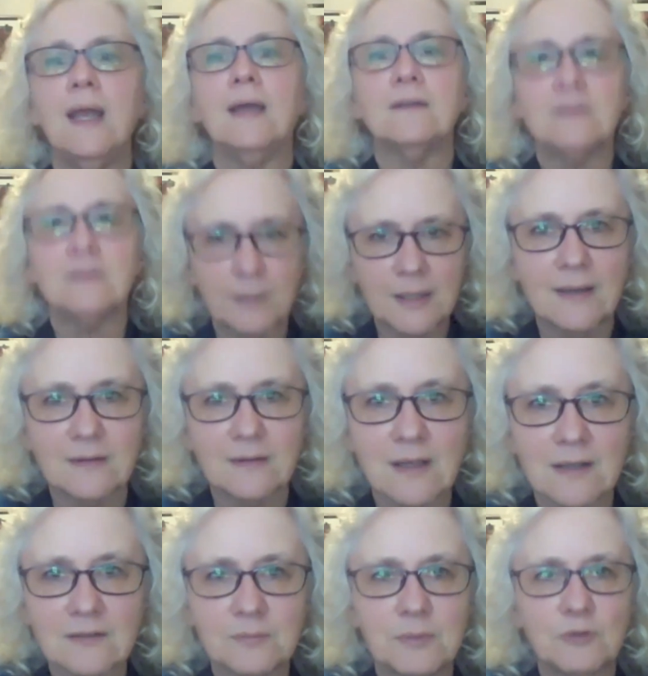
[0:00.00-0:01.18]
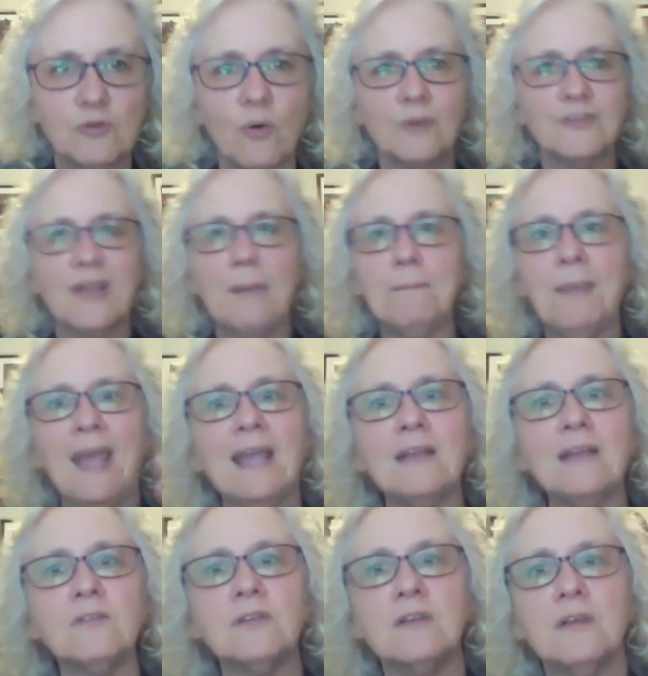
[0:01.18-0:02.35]
And somebody has asked me too, oh, is that
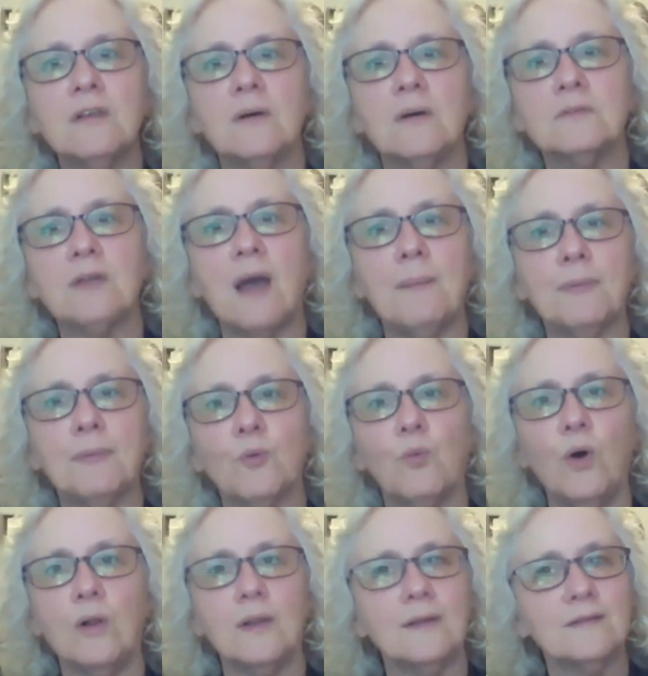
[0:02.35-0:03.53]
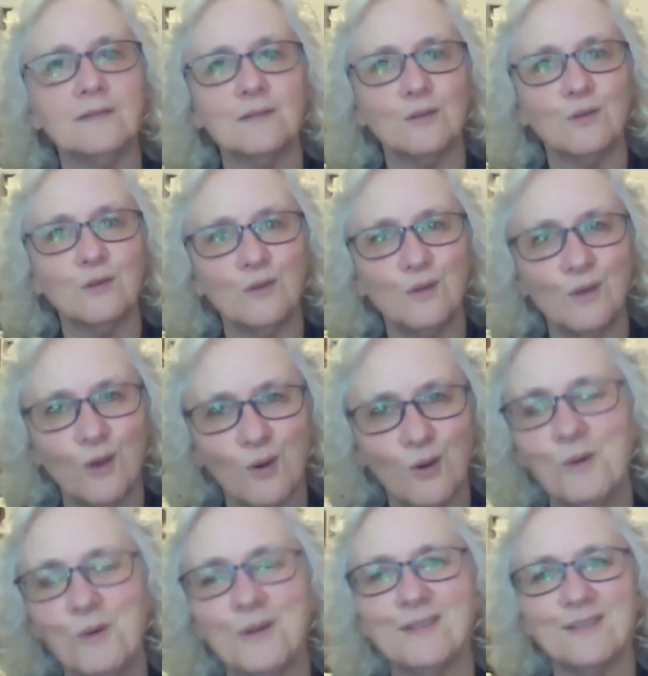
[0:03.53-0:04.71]
paint on top of the wool? I said,
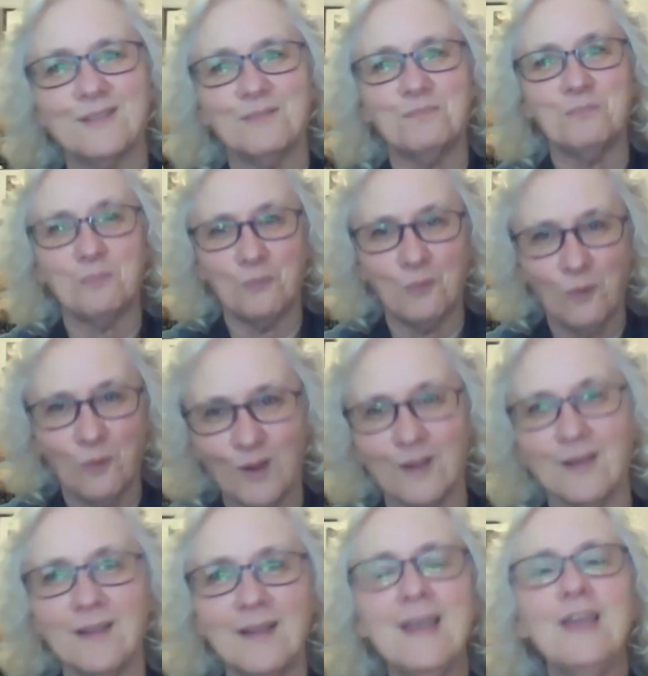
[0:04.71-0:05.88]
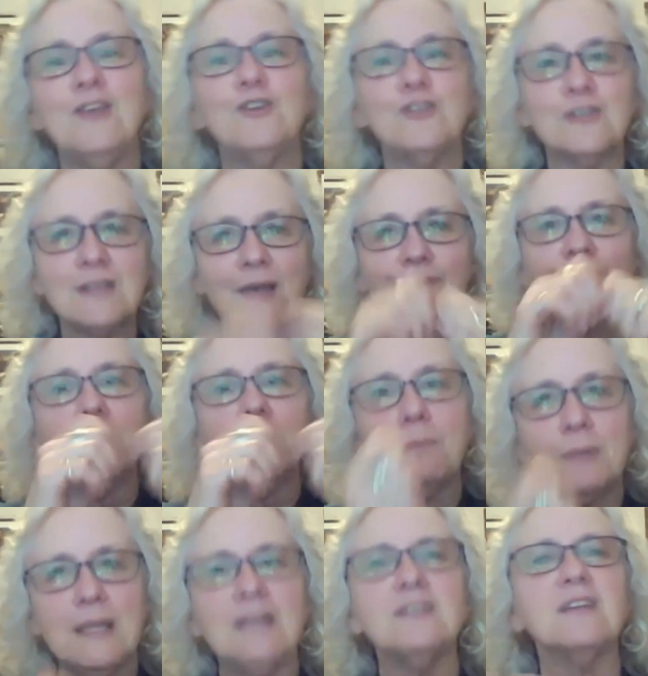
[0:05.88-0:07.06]
no, it's wool. You just have to, you
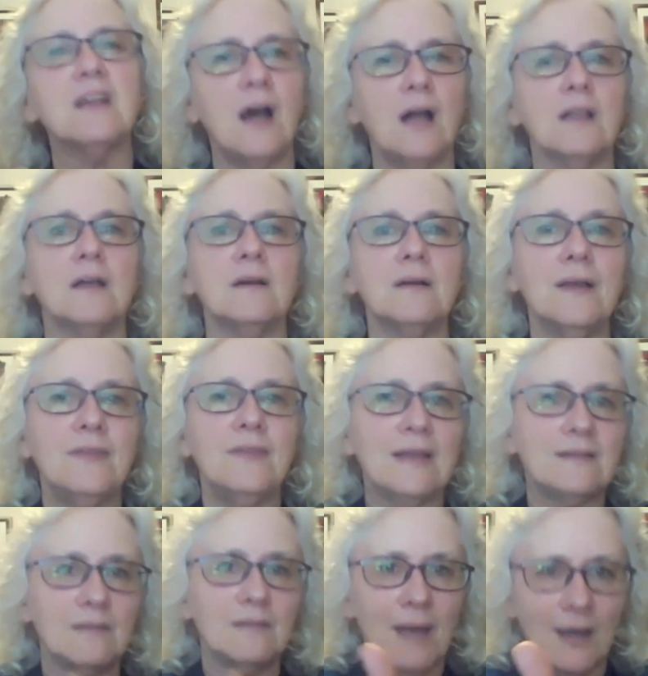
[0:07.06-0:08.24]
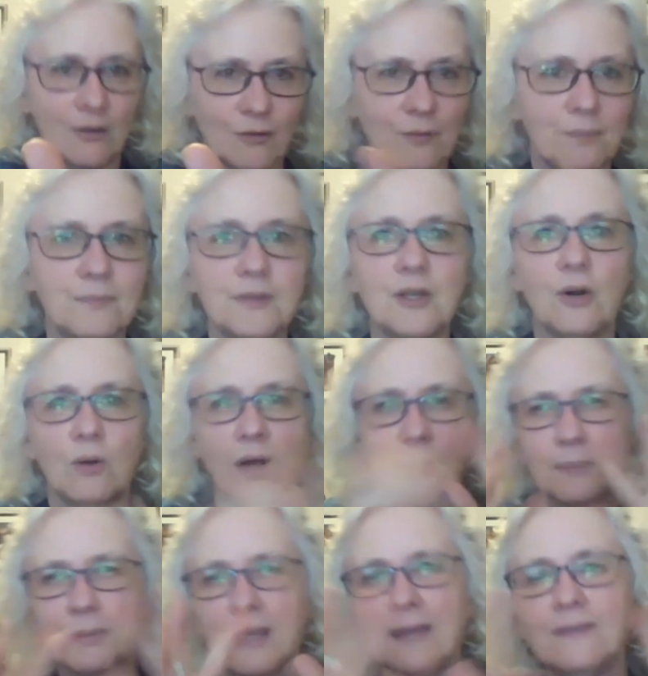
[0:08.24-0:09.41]
blend in color. And that's a matter of, color
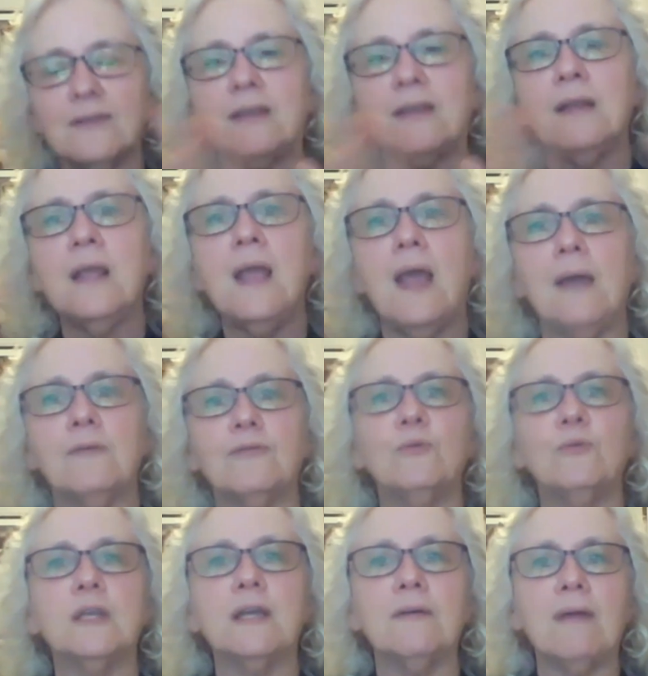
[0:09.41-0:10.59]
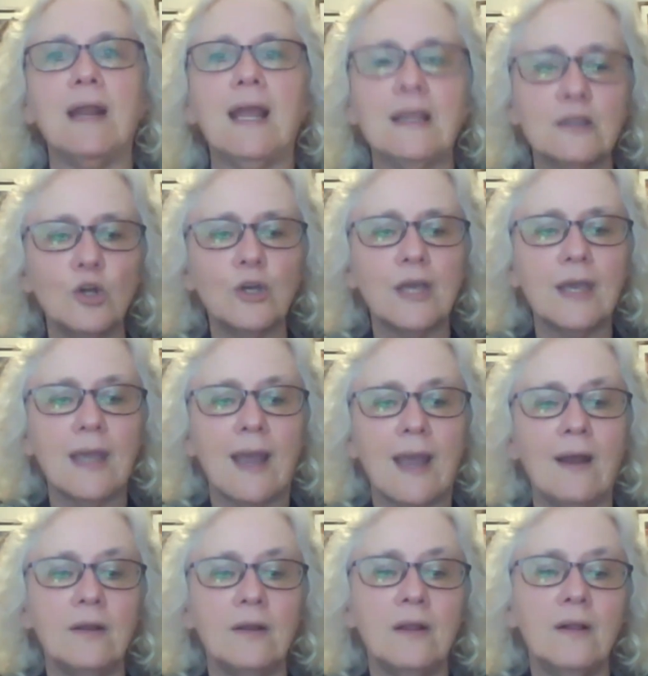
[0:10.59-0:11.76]
blending and fooling around and looking
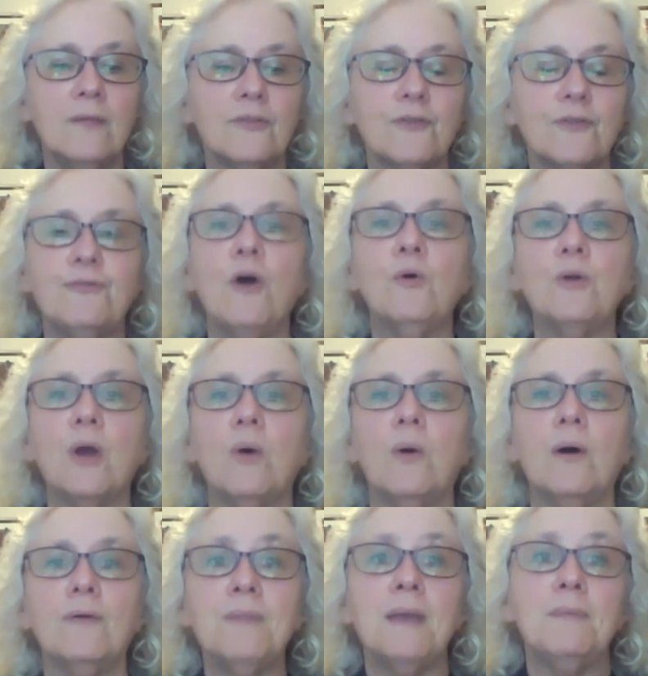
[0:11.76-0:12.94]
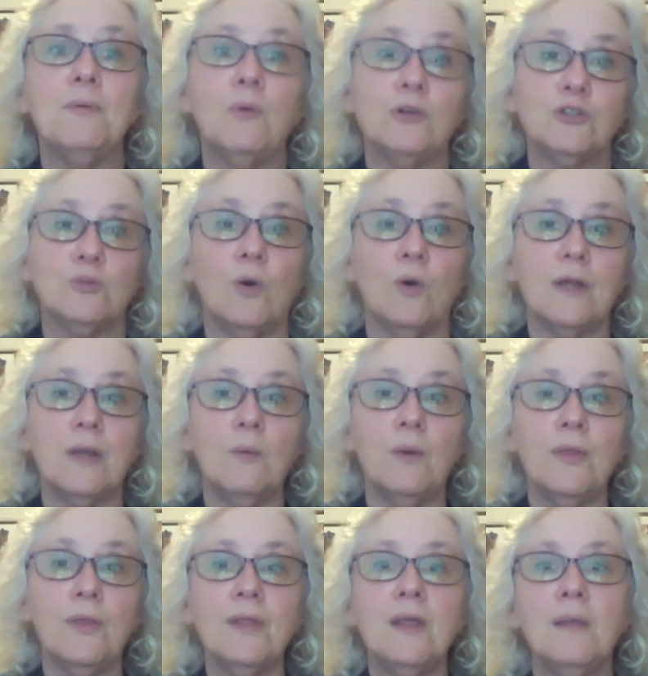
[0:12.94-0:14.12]
at the photo of maybe what you're working
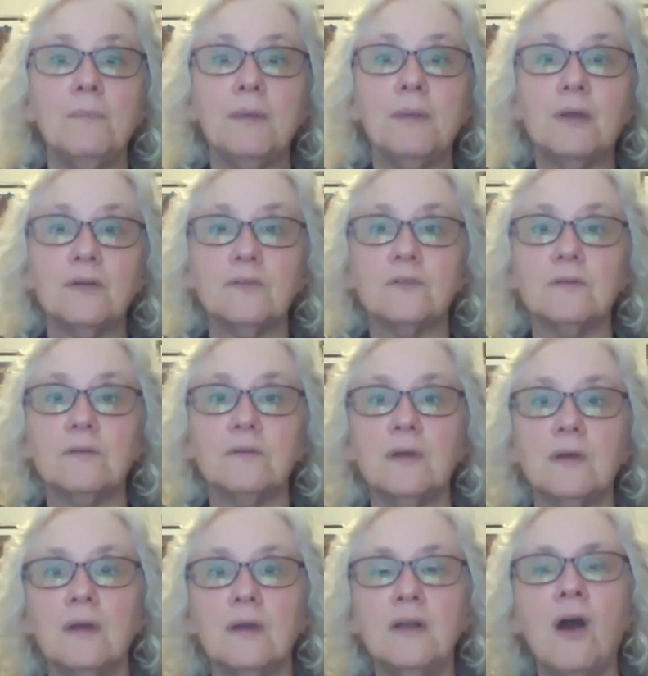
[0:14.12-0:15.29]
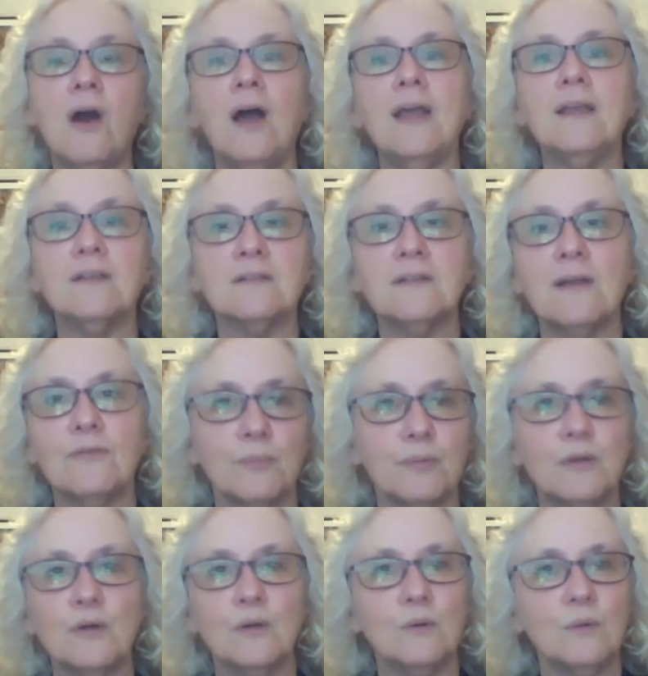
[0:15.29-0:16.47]
with, because an eye is never
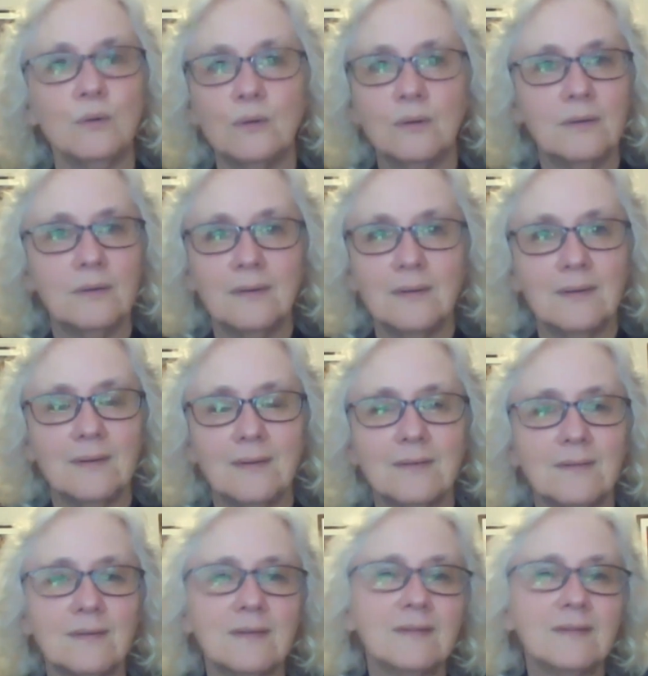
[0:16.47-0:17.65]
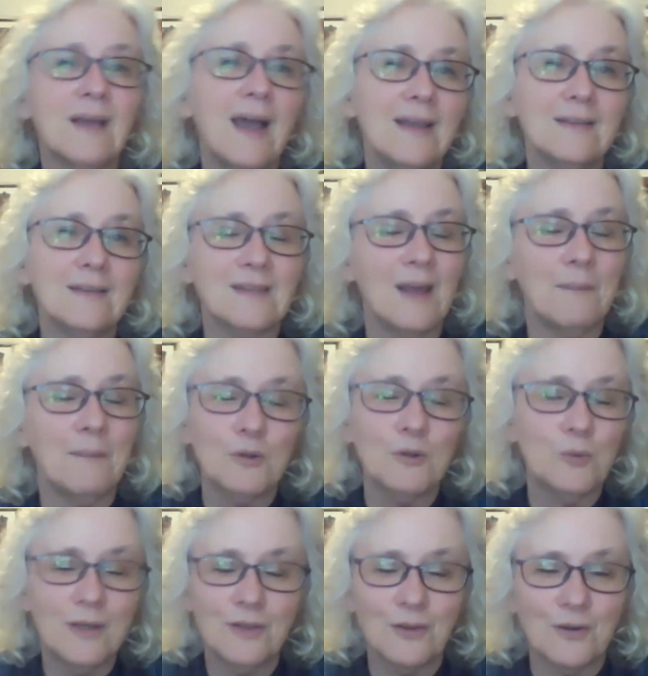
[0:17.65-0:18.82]
blue. The sky is not
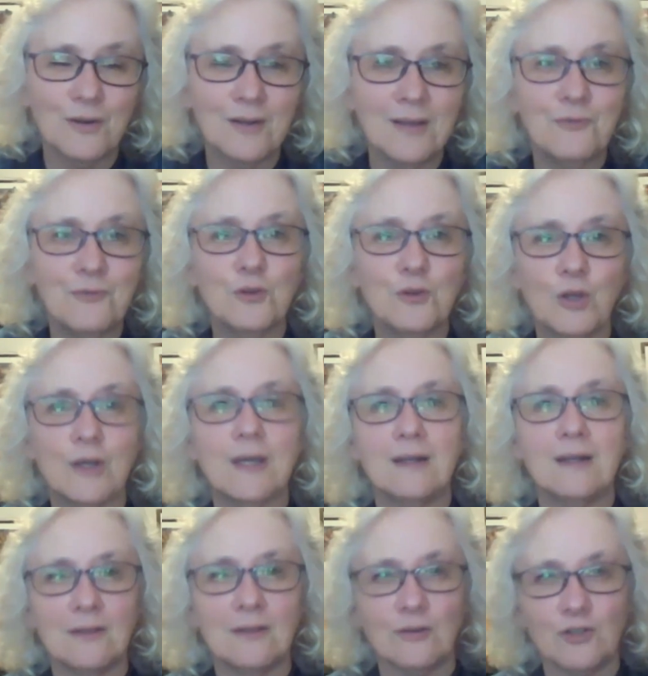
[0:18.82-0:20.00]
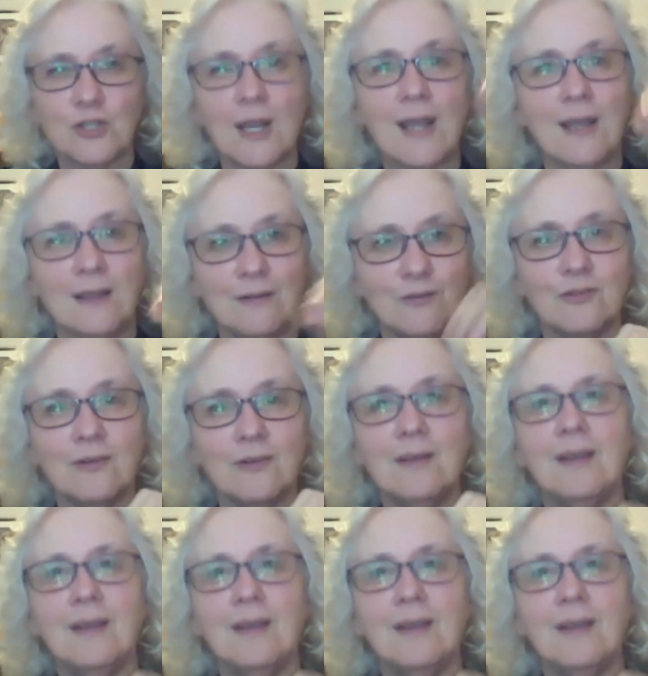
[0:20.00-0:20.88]
blue either. If you look at it, there's shades.